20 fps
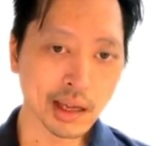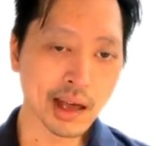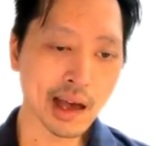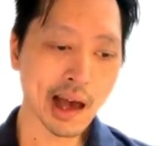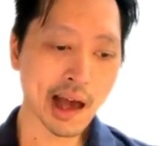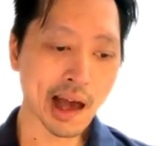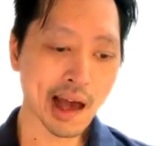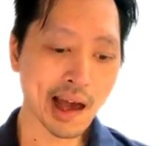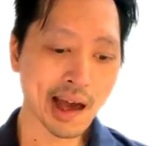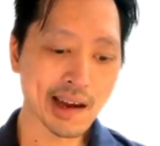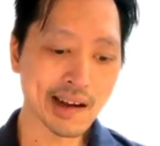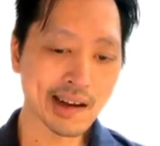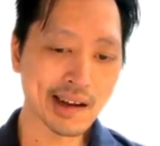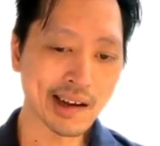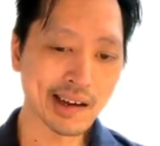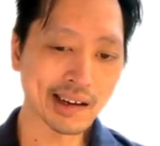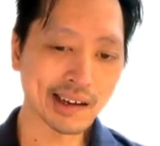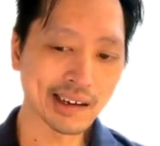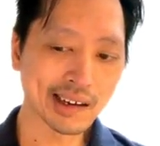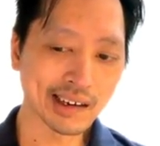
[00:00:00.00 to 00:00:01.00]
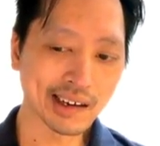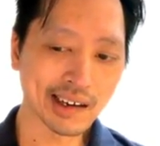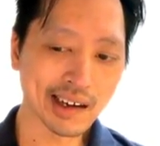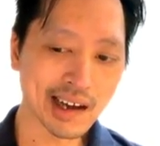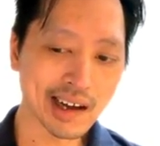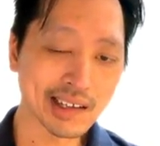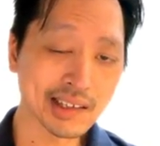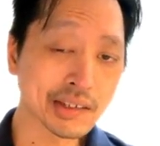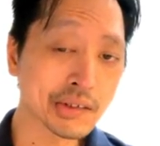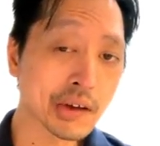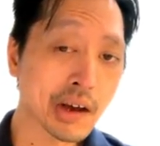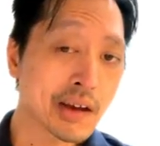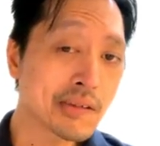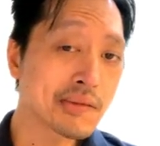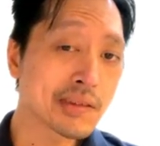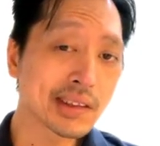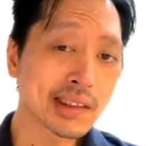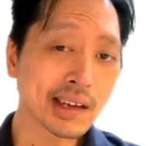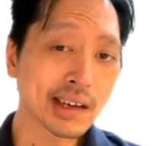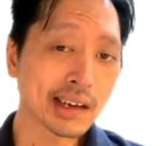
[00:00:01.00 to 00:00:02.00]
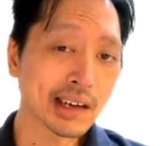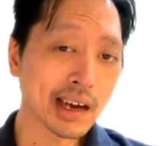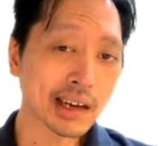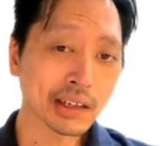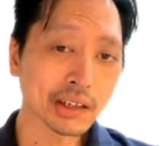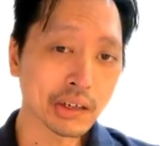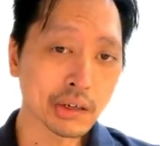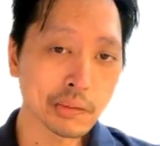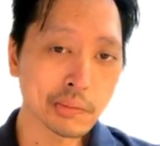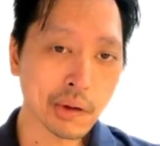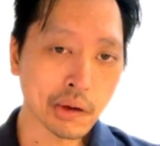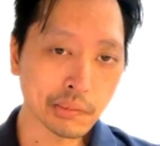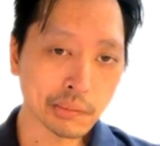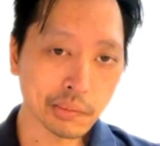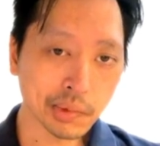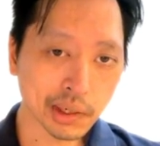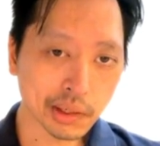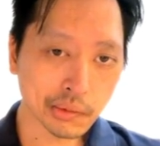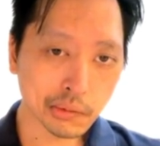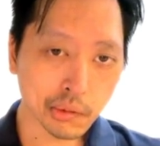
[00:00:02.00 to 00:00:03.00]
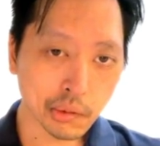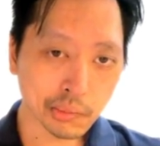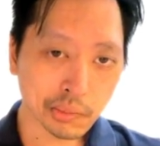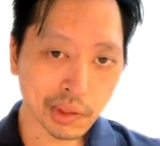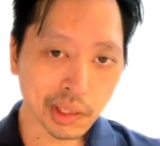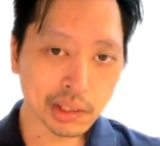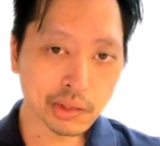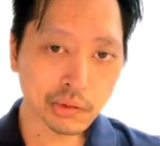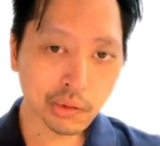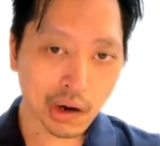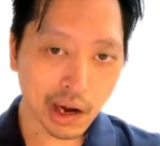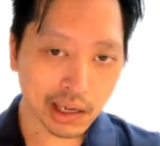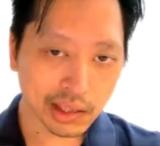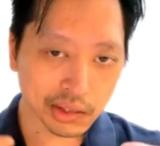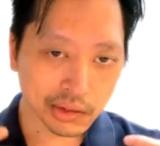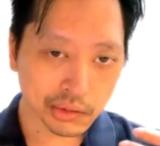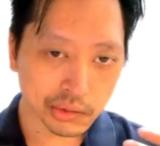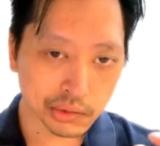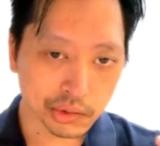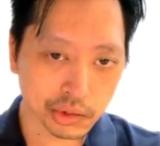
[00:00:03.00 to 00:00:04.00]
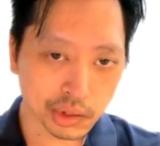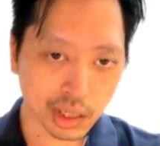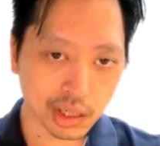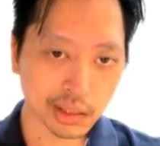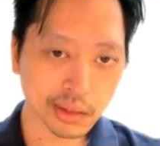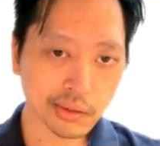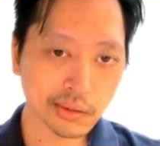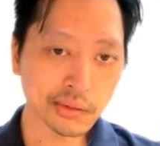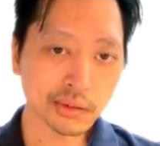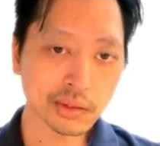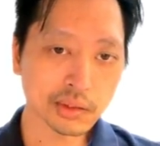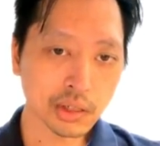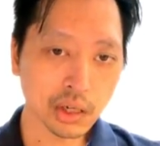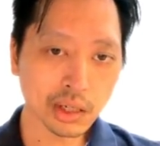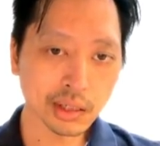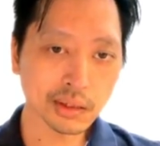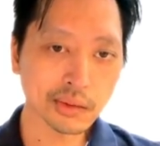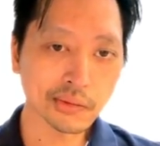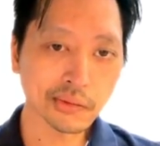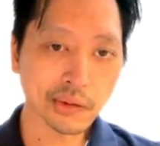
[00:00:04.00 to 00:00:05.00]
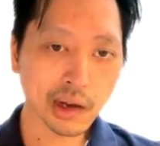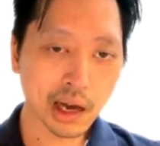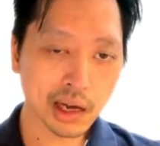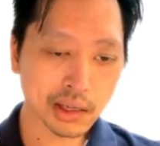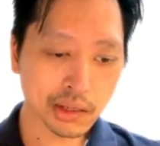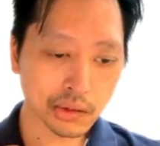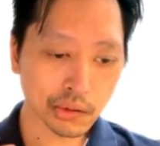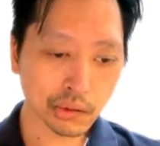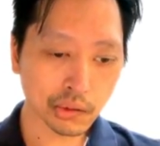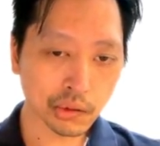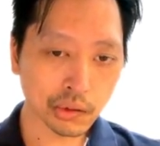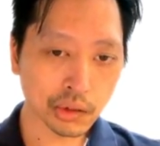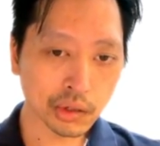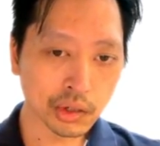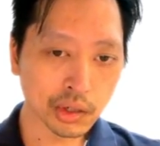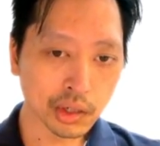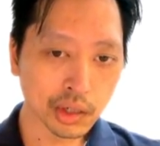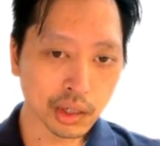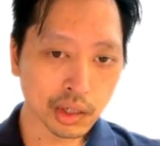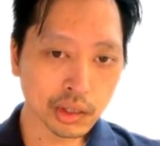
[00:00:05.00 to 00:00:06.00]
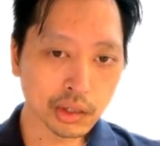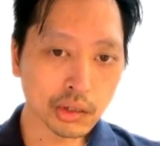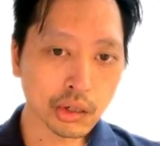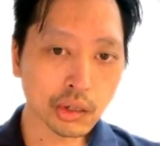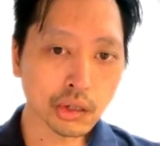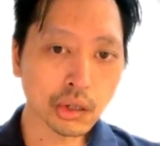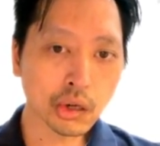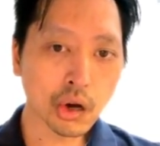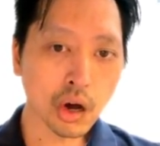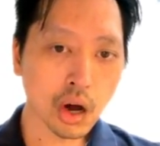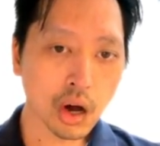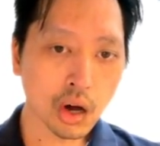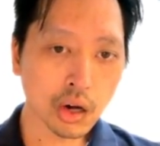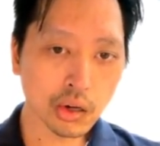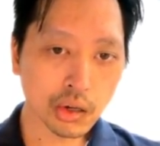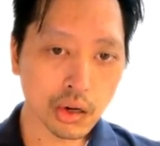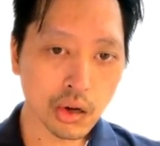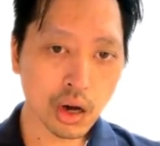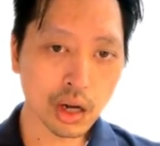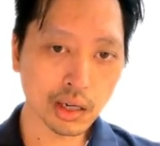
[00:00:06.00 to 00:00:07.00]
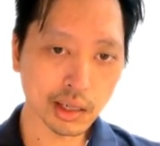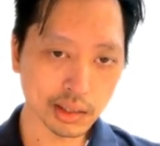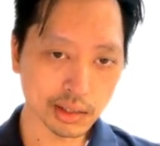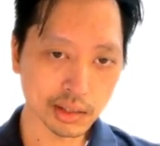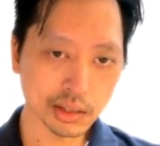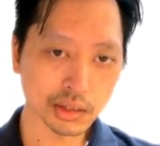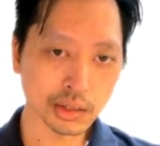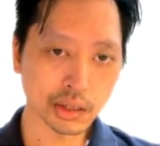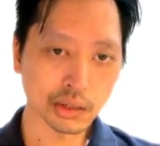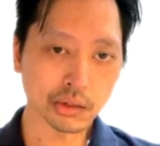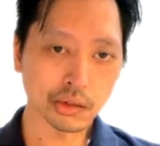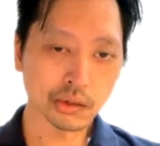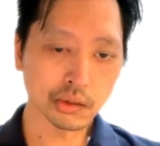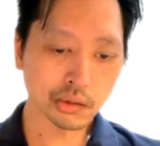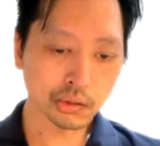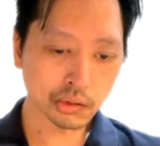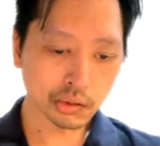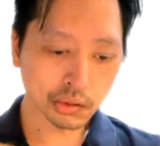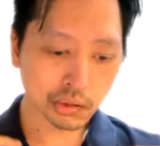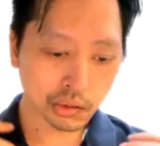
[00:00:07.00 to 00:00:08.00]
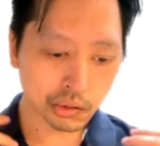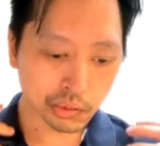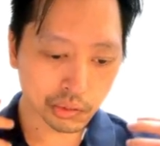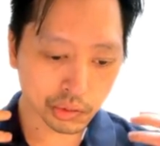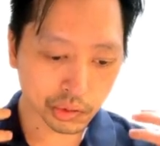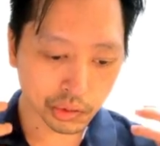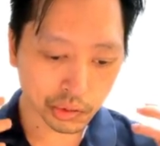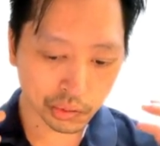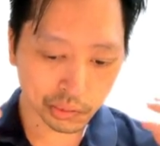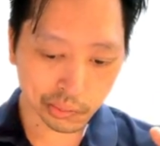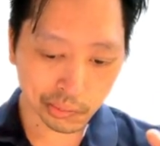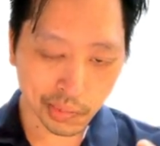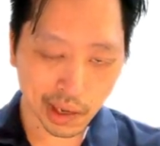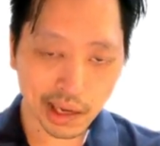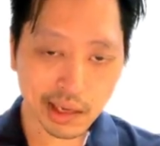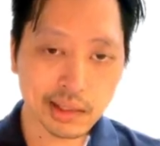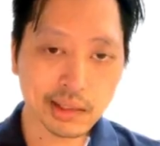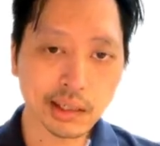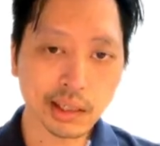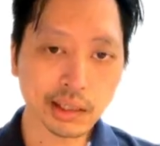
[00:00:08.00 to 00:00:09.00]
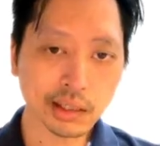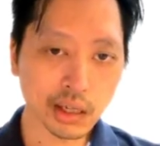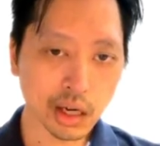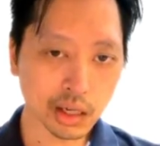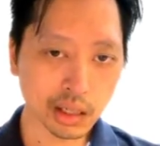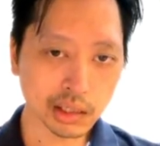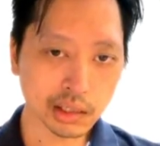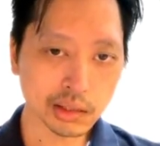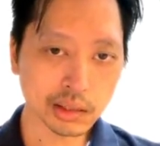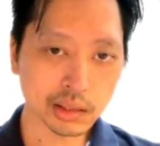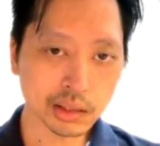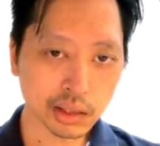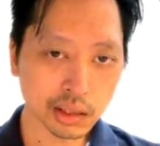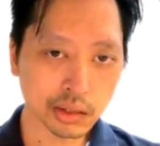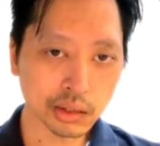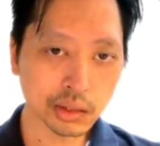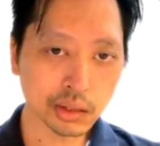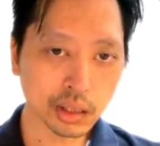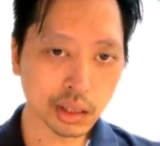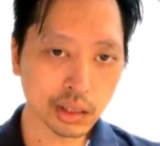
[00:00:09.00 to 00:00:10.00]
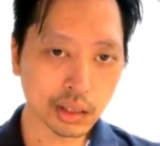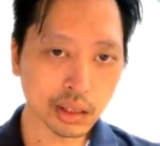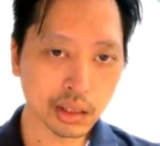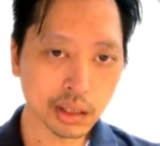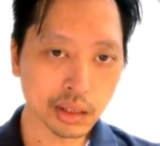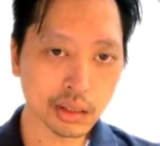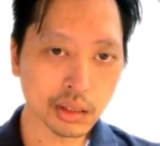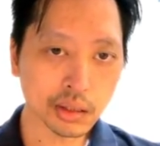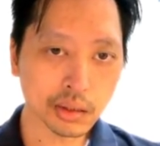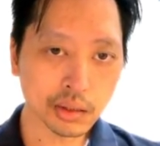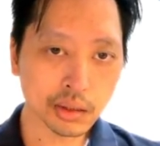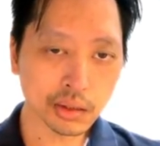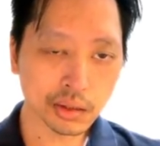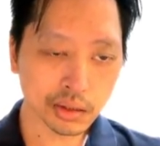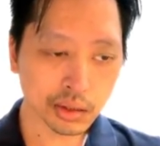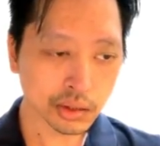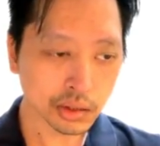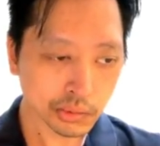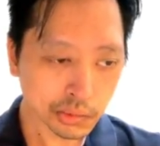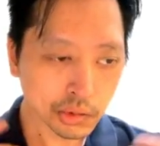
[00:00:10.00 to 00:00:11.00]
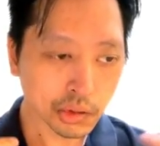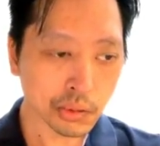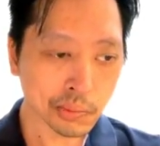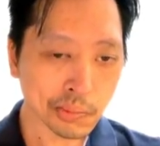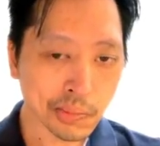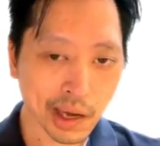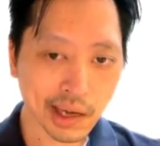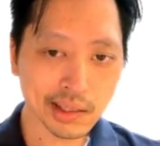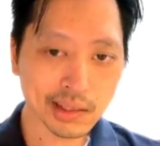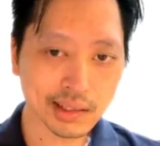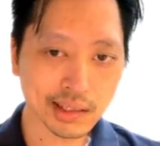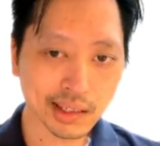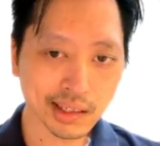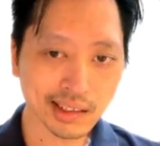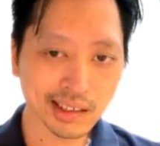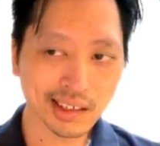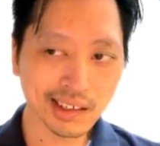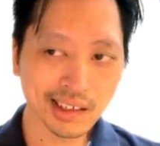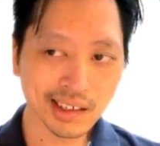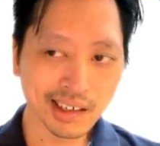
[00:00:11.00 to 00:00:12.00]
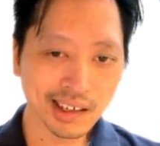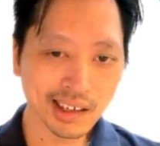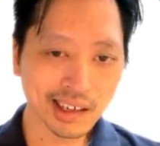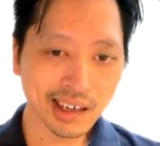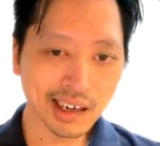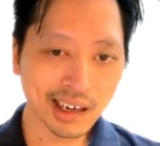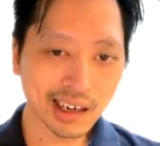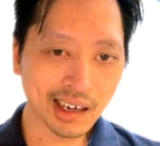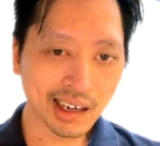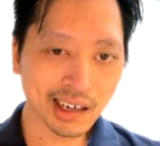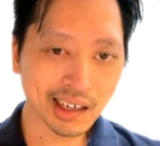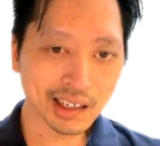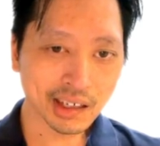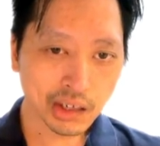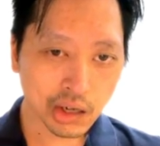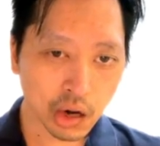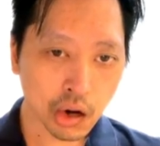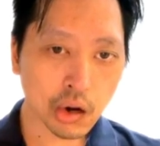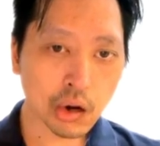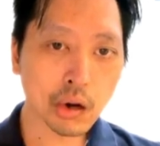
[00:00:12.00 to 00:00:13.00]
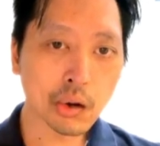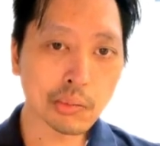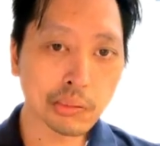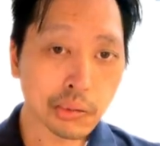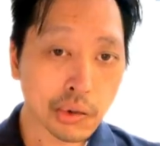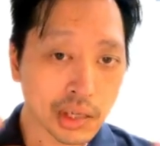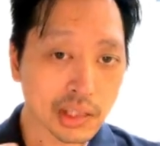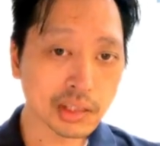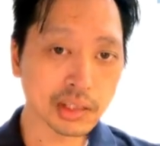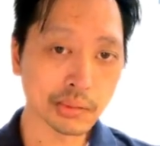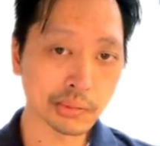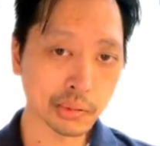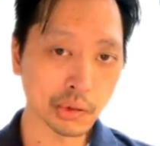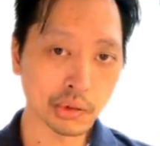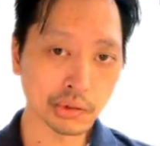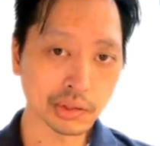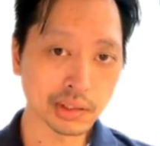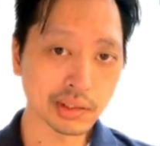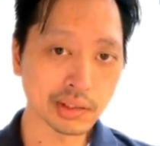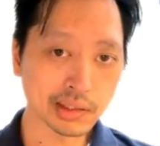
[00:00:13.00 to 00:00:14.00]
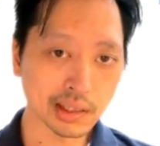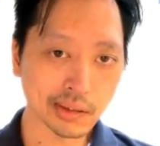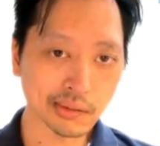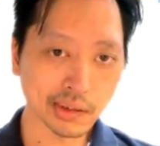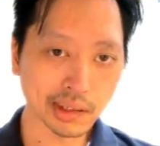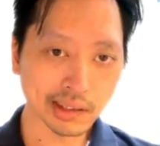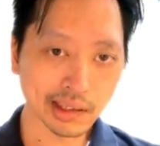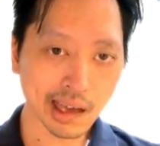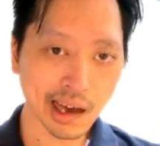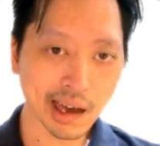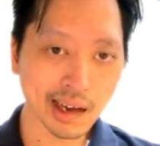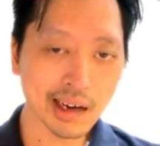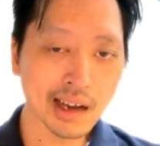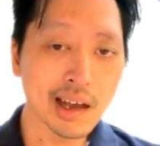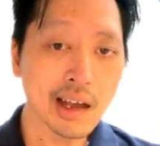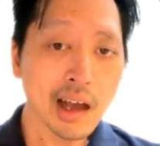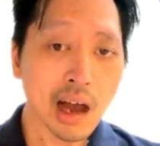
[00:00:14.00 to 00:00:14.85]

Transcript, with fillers: and uh, and so everything in a Q bank will be will be try to solid solidify your your core knowledge, your your your your basic knowledge, uh, your basic uh, core principles and stuff like that.